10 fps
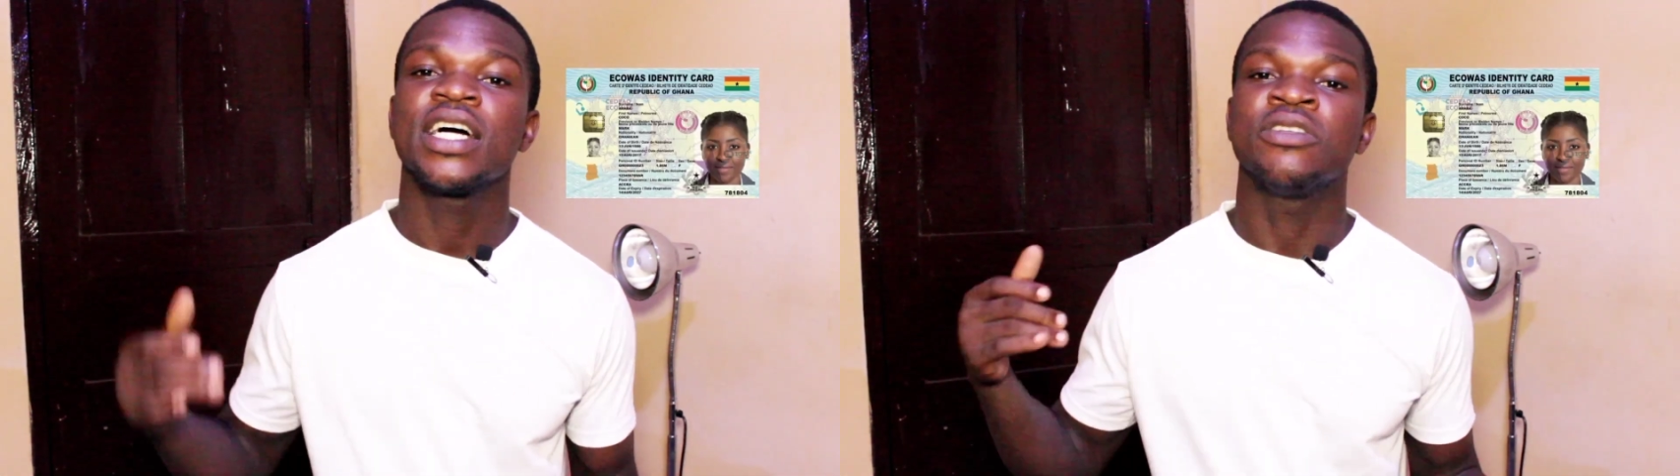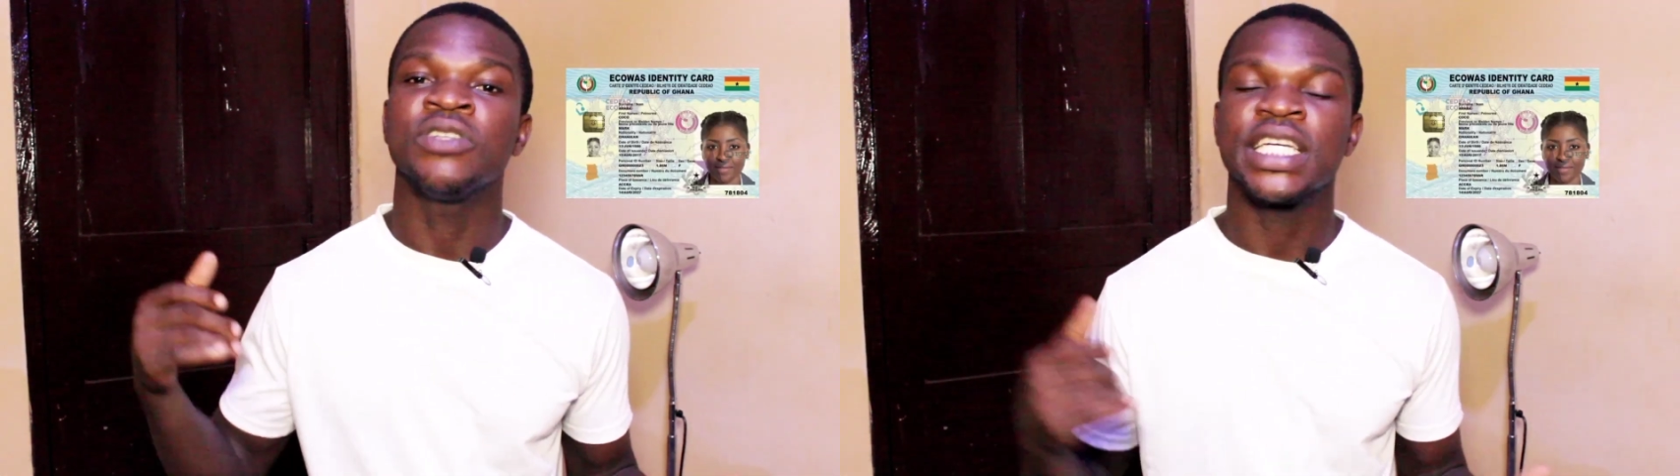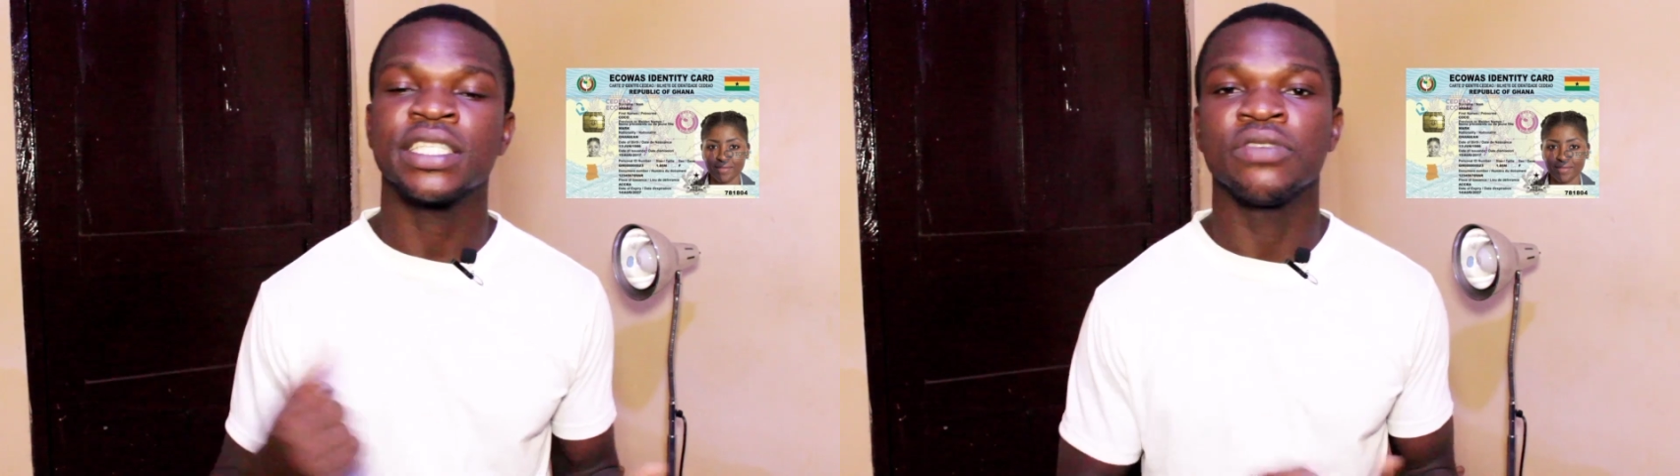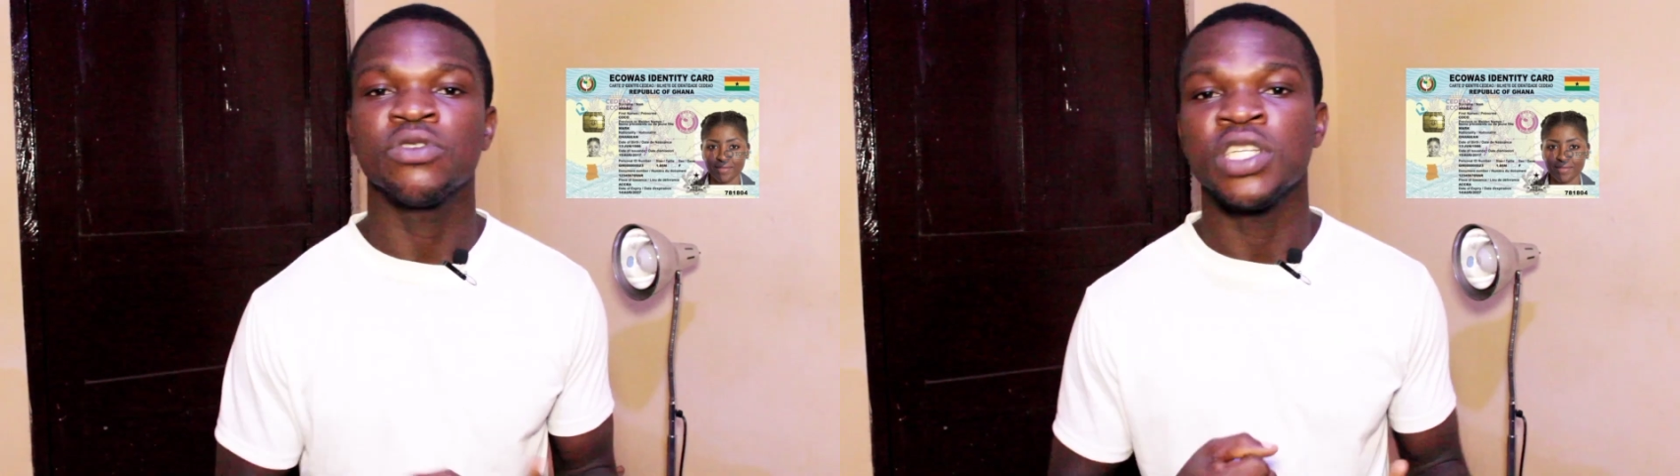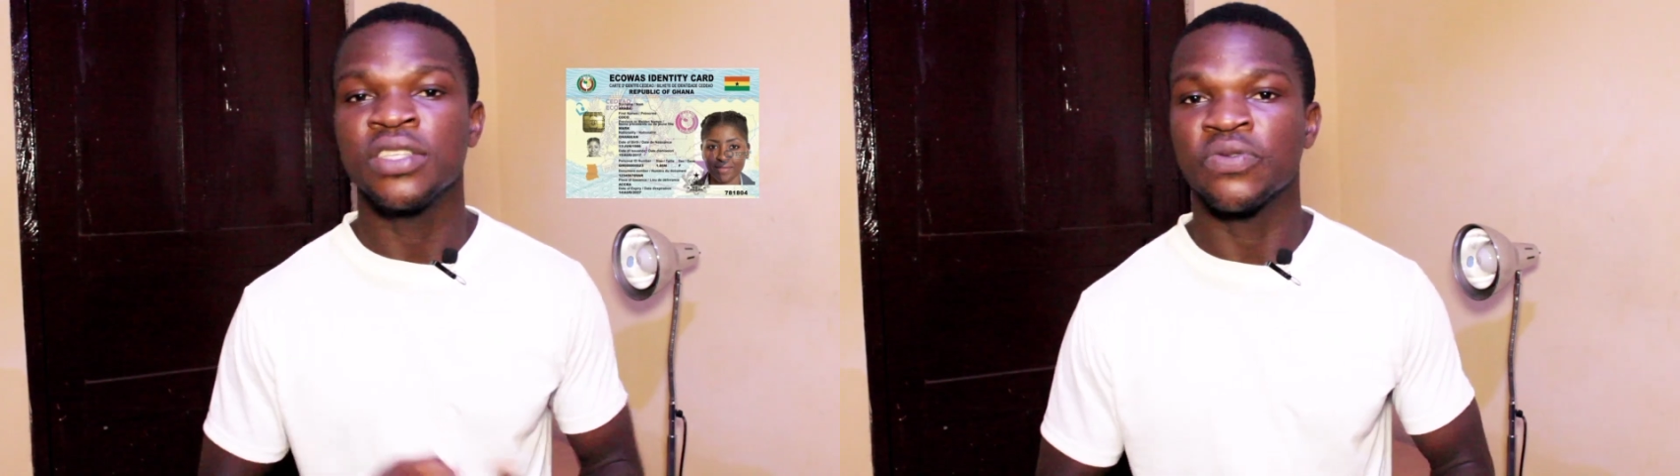they'll just give
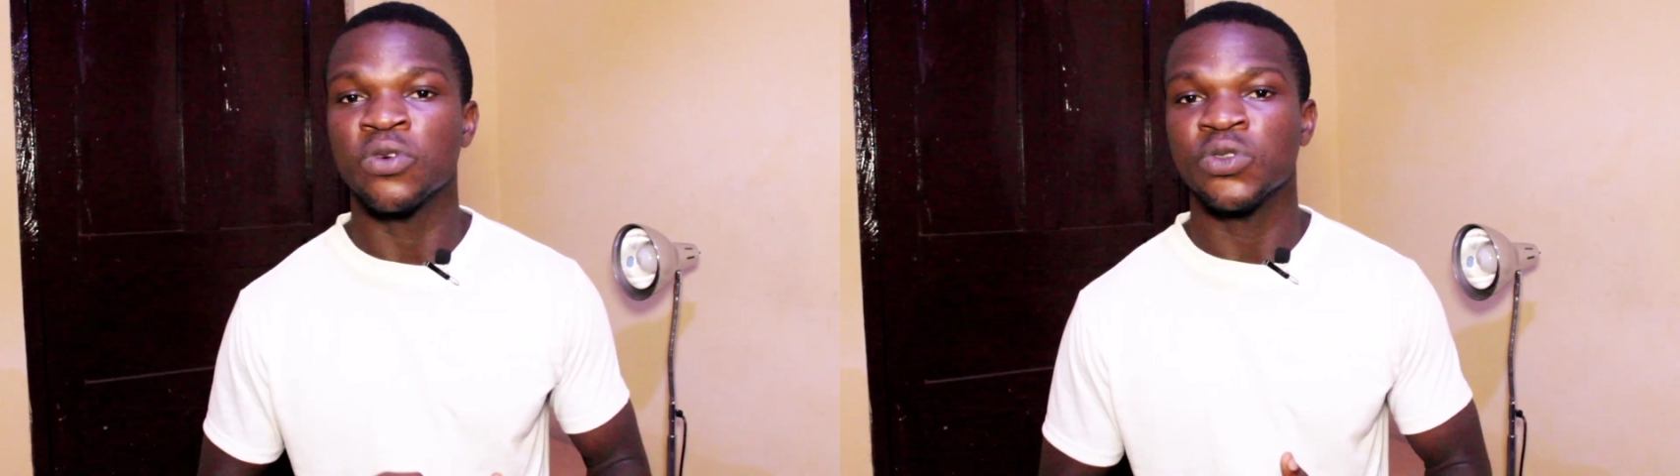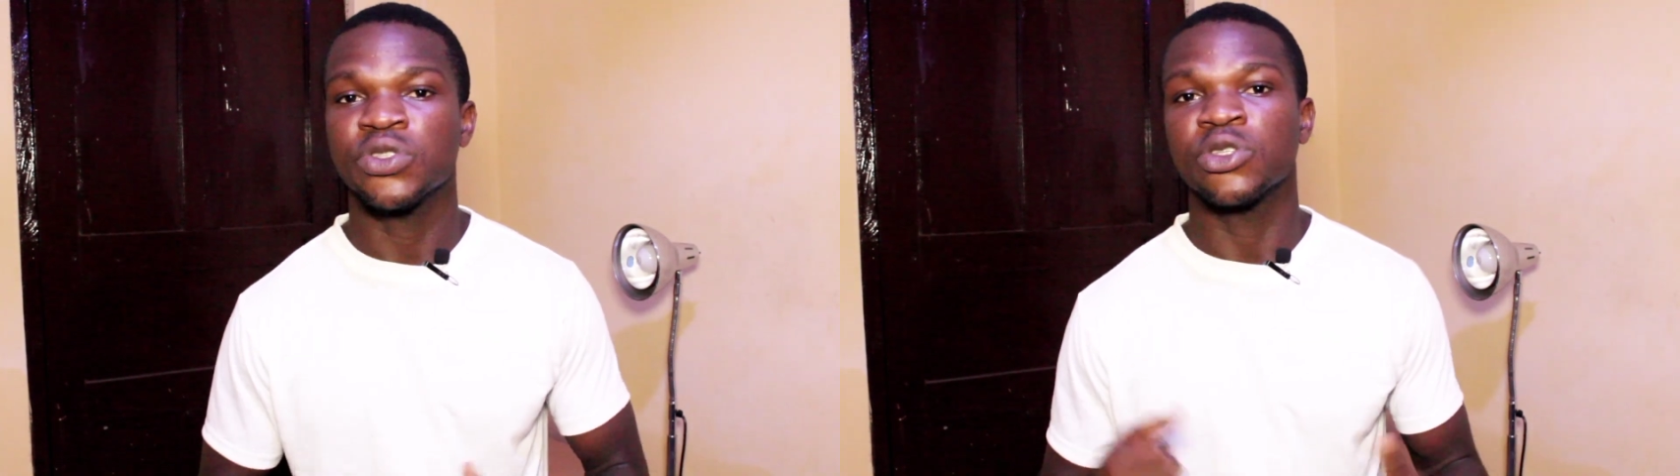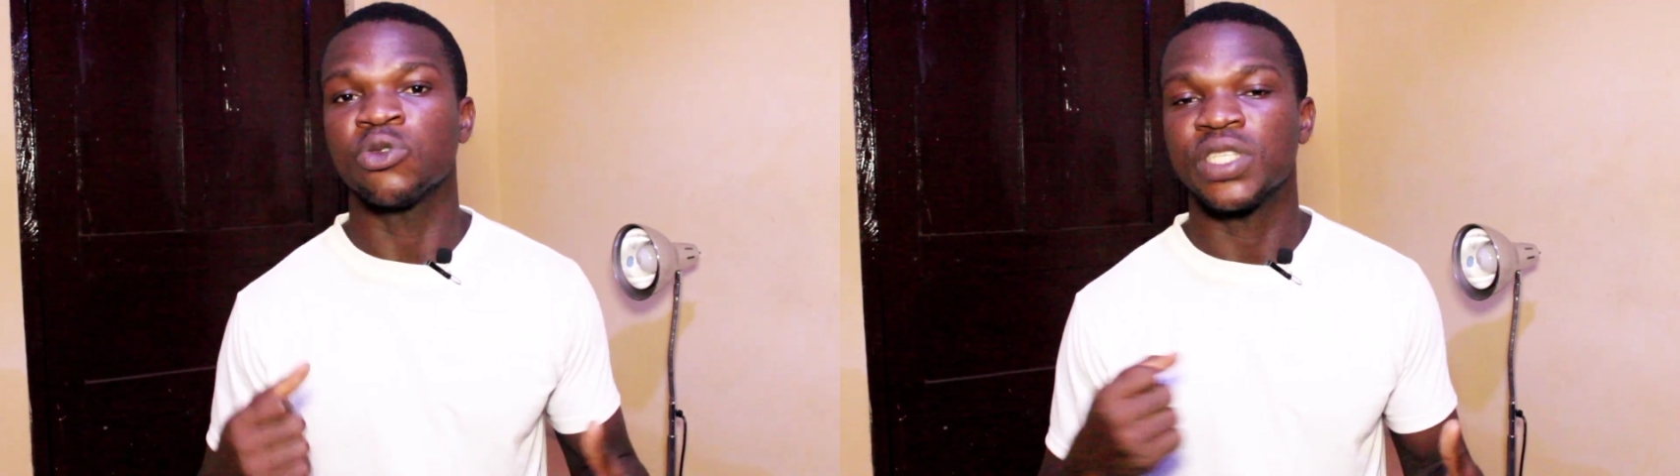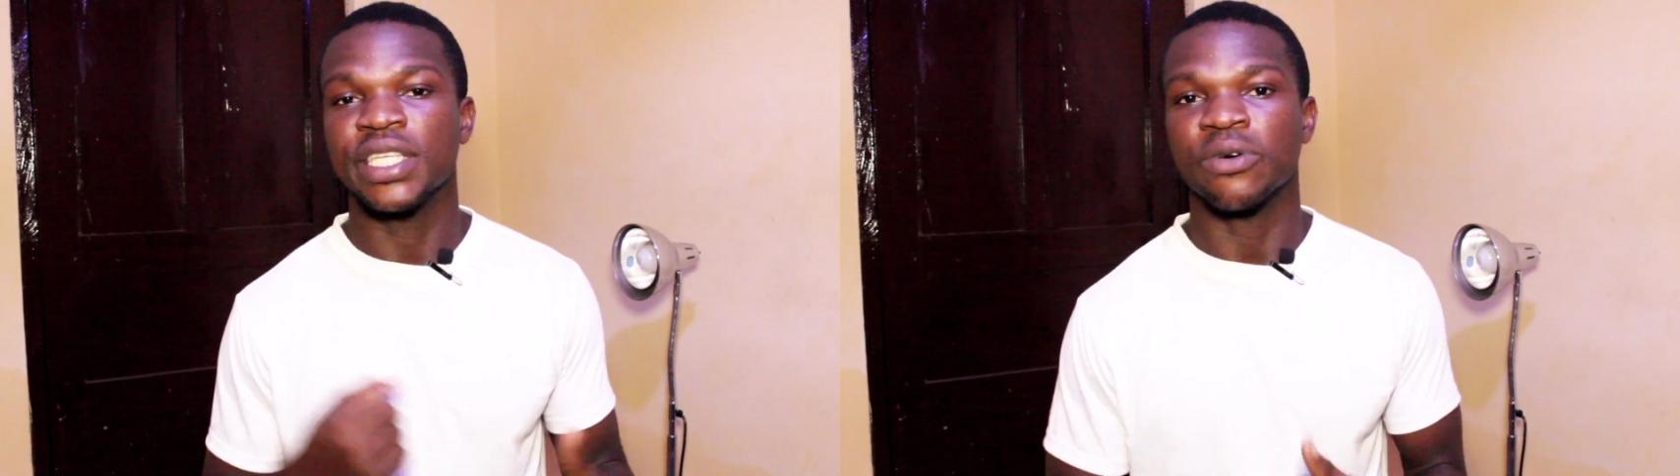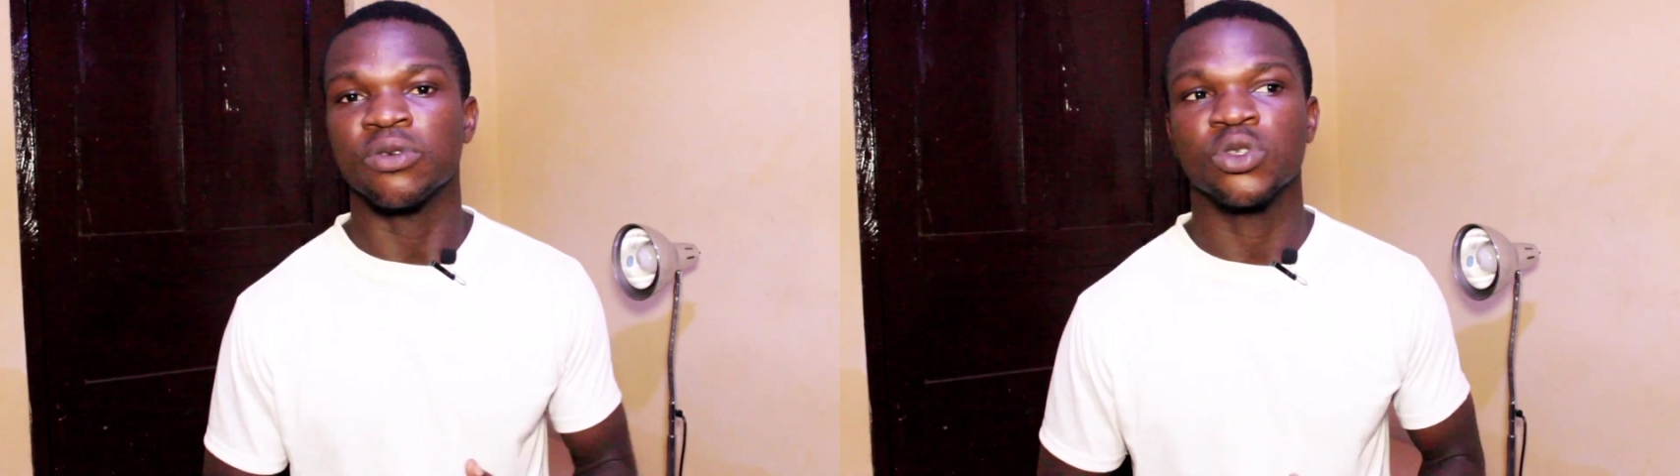you these phones to sell.